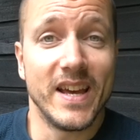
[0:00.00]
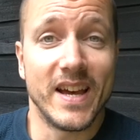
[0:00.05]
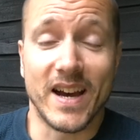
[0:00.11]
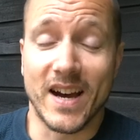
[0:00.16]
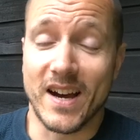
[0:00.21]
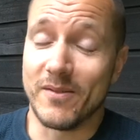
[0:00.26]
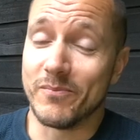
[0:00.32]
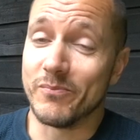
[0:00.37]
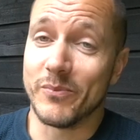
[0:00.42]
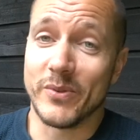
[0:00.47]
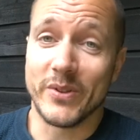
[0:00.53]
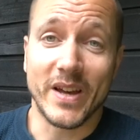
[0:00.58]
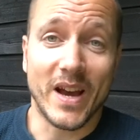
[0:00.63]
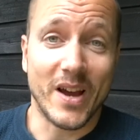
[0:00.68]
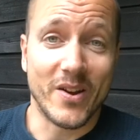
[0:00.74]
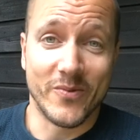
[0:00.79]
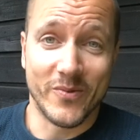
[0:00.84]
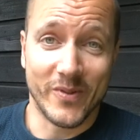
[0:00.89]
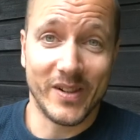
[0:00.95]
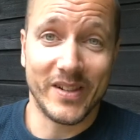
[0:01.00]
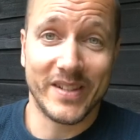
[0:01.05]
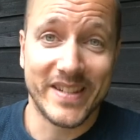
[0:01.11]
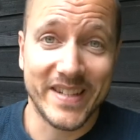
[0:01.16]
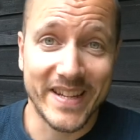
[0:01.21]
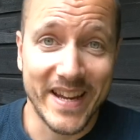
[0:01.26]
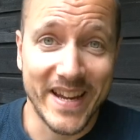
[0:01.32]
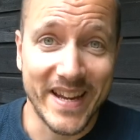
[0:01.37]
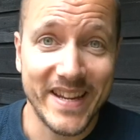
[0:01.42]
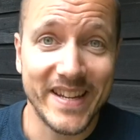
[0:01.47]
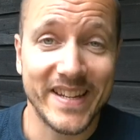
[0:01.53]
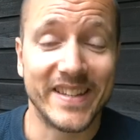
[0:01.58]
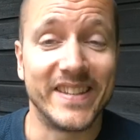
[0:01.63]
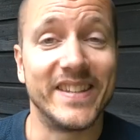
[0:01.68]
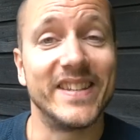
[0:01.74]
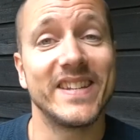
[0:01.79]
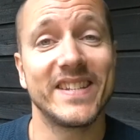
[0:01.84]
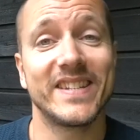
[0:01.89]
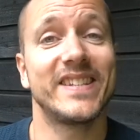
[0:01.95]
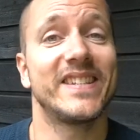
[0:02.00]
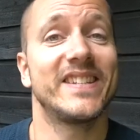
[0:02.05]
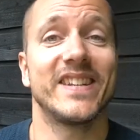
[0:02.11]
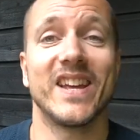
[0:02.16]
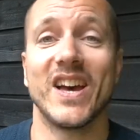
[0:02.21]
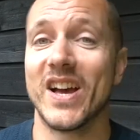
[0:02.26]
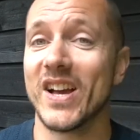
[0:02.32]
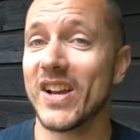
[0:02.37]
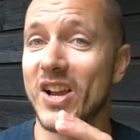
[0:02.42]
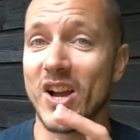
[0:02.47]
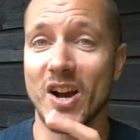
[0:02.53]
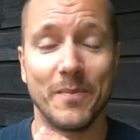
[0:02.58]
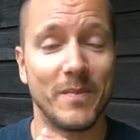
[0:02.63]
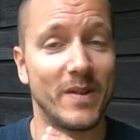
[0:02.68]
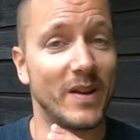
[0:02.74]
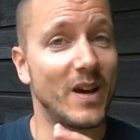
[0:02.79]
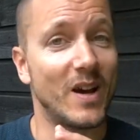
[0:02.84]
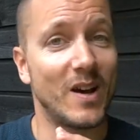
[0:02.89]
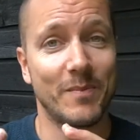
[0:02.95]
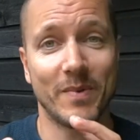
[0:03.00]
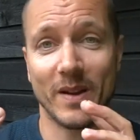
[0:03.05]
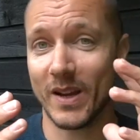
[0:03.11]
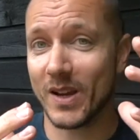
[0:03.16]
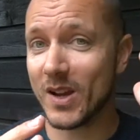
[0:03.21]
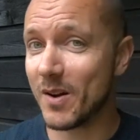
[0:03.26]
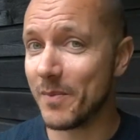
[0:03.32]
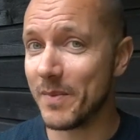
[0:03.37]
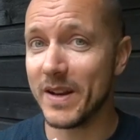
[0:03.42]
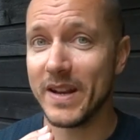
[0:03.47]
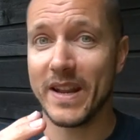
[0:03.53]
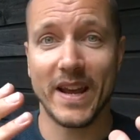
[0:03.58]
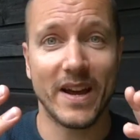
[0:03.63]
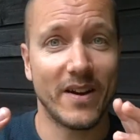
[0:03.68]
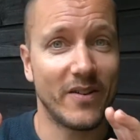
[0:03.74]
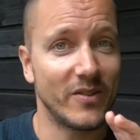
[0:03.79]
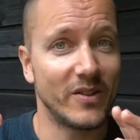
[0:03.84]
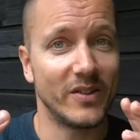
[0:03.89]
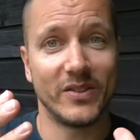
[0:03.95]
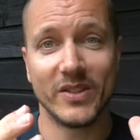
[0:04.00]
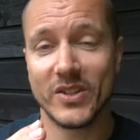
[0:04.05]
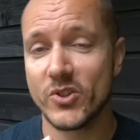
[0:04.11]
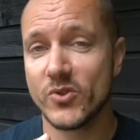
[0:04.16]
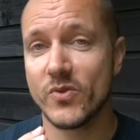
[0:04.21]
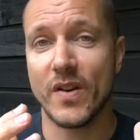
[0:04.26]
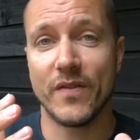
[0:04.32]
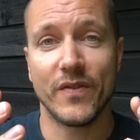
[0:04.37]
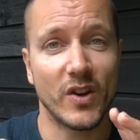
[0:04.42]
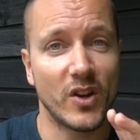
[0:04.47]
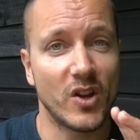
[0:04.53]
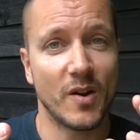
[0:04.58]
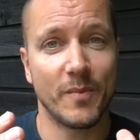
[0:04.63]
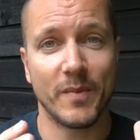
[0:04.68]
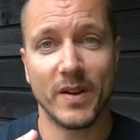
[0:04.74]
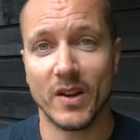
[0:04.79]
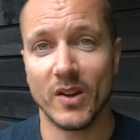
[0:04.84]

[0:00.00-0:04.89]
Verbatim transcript: Um, but I will say this coming up and coming down and this traffic coming